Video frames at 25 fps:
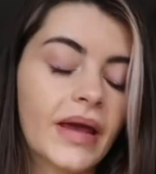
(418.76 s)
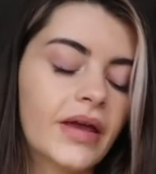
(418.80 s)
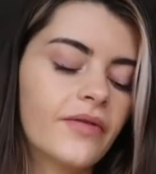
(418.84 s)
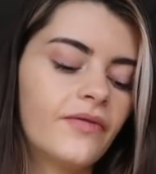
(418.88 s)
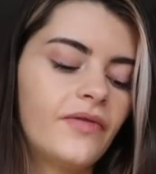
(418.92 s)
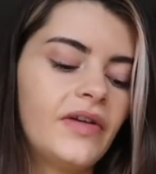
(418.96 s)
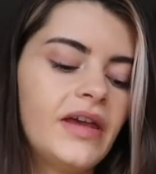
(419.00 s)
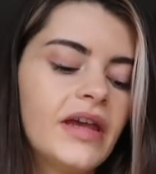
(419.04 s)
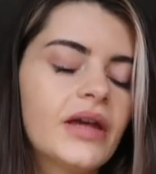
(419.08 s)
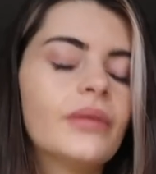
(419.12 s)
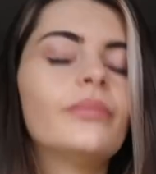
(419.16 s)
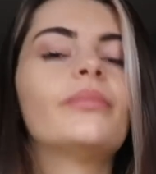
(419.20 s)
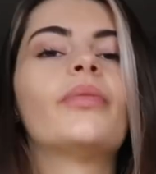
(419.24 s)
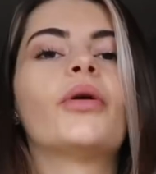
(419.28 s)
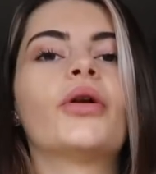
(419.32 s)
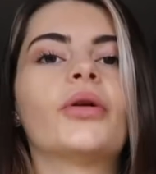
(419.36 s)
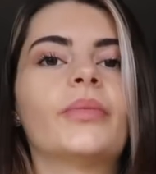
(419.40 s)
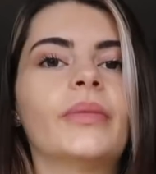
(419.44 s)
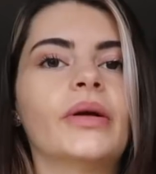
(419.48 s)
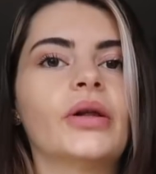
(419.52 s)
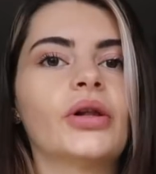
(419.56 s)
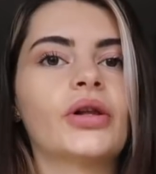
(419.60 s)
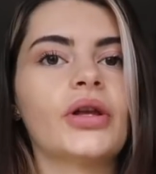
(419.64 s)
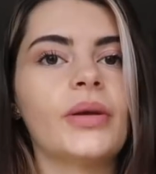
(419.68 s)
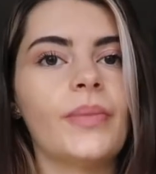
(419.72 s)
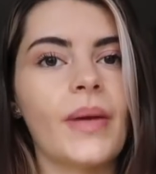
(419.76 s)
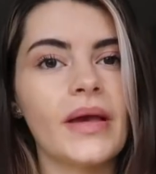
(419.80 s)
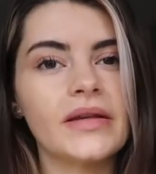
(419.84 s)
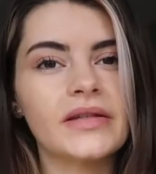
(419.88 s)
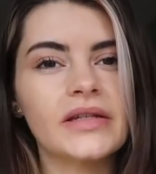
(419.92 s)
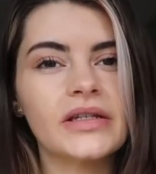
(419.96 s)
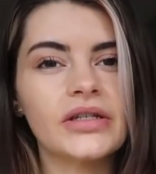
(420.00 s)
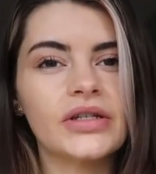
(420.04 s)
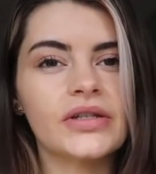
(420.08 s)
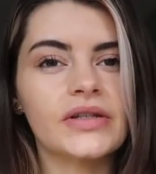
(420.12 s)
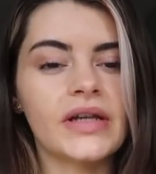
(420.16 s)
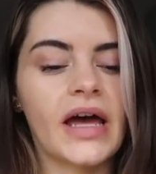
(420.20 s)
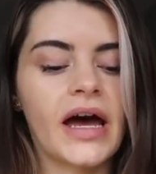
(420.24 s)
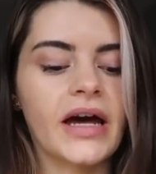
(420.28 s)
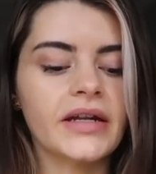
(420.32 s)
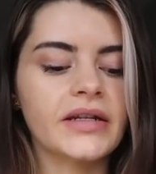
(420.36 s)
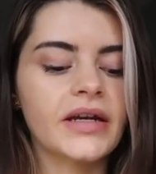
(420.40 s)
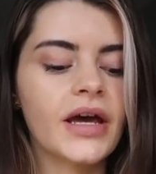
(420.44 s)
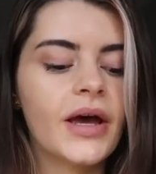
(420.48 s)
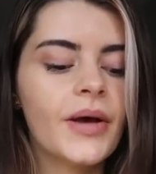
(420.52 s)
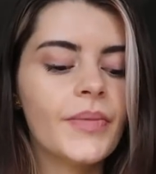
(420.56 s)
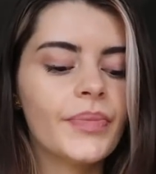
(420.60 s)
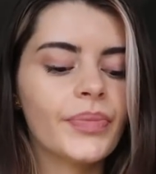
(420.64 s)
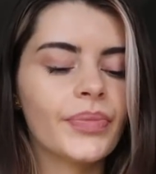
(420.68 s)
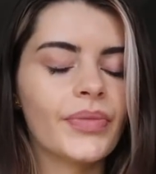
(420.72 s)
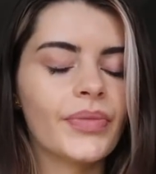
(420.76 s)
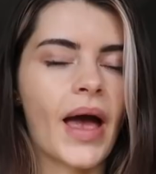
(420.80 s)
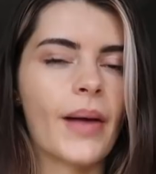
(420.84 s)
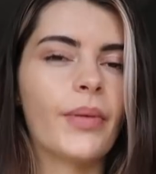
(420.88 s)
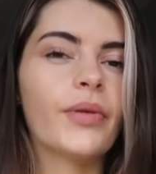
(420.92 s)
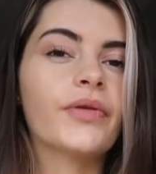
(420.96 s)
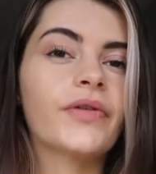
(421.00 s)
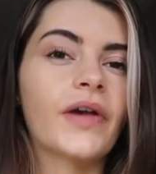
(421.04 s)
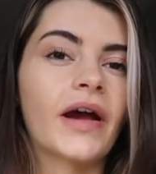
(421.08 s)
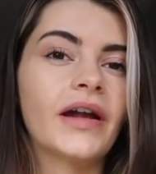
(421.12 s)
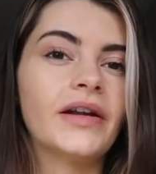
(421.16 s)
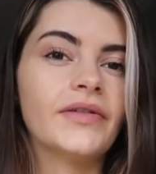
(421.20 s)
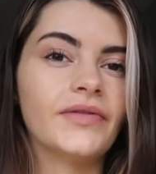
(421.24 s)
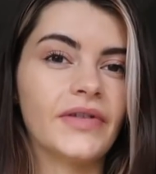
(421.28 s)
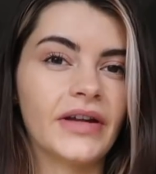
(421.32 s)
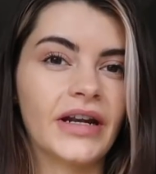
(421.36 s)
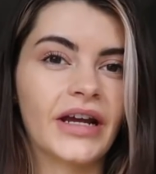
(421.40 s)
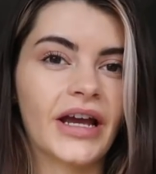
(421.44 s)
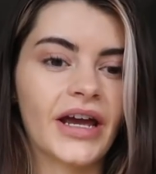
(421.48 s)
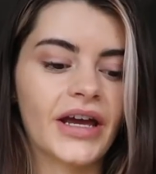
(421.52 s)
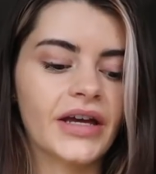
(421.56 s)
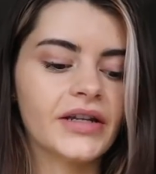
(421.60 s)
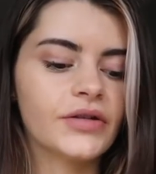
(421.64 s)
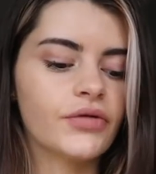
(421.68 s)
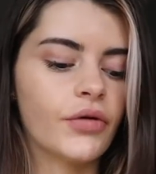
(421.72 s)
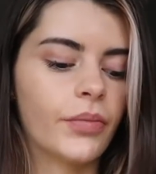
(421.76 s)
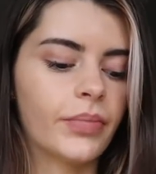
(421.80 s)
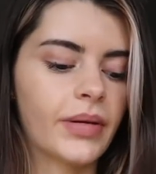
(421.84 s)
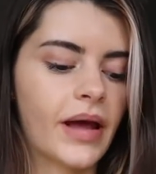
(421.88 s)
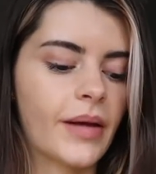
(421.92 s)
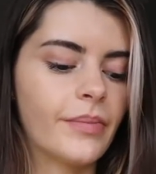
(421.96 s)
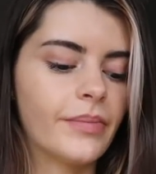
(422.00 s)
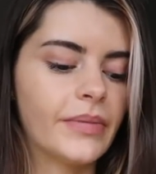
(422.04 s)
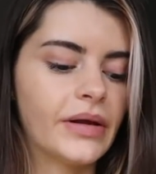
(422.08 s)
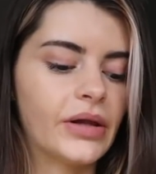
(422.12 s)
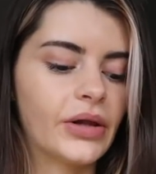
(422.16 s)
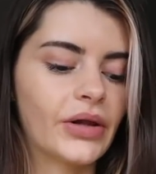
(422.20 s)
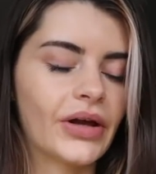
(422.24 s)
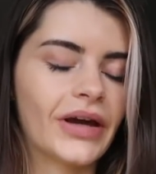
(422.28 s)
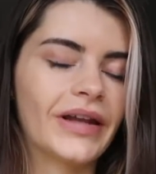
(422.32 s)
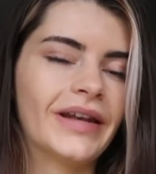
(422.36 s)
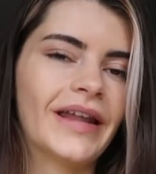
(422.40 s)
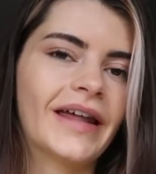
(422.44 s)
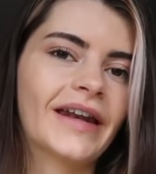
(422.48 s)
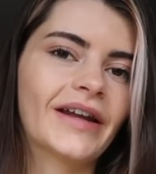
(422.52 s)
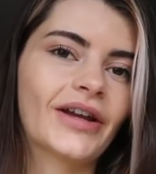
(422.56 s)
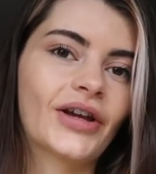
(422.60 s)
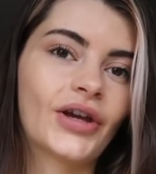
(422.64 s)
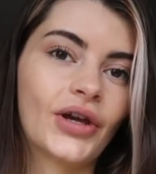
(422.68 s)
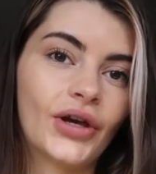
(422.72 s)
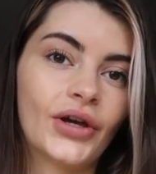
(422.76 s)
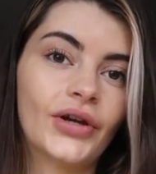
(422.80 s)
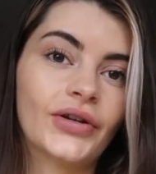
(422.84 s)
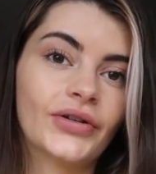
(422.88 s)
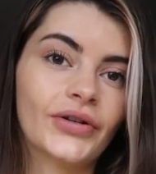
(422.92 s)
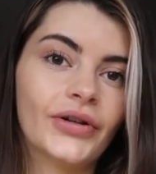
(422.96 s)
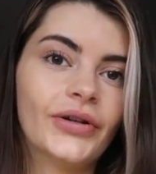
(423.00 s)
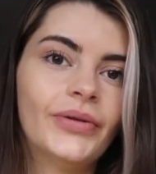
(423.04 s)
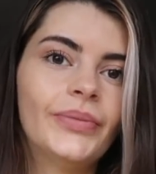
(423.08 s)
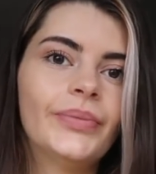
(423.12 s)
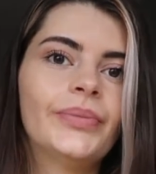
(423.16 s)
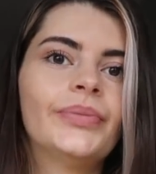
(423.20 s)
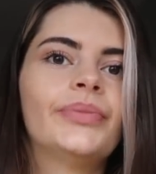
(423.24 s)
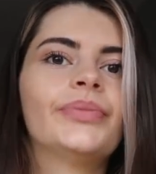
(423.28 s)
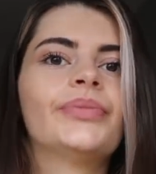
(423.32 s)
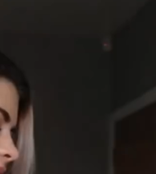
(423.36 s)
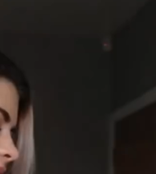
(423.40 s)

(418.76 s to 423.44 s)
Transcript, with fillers: To make a vegan buttermilk, you basically just add apple cider vinegar to a plant milk and let it curdle.